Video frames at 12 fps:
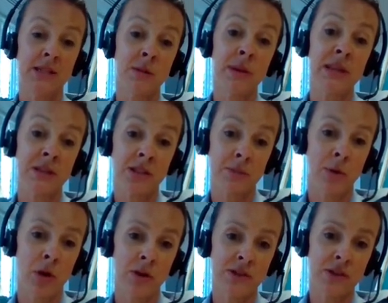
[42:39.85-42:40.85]
to meet the
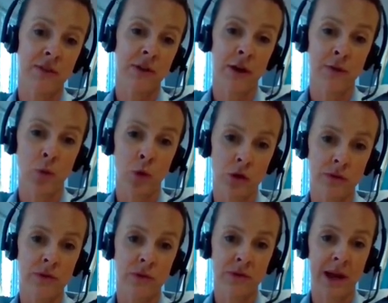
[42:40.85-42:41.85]
demands of
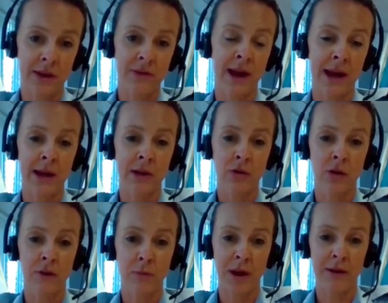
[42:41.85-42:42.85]
what that
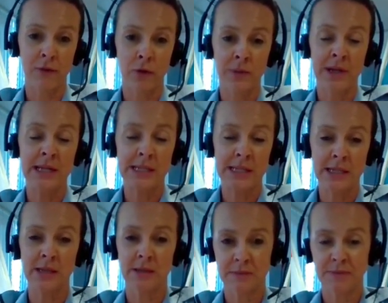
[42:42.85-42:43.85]
aircraft platform
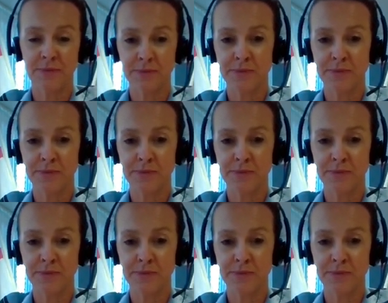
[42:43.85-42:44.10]
needed.